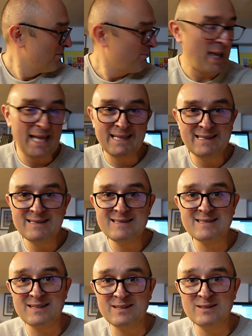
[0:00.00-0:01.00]

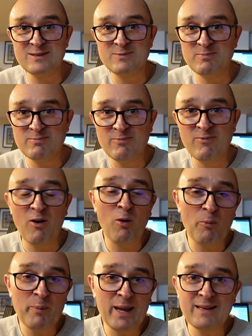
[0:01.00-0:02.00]
pins and
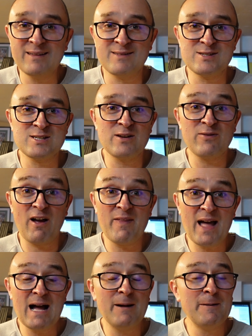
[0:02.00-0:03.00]
voltmeters and stuff like
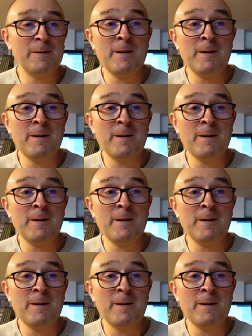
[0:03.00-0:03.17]
that.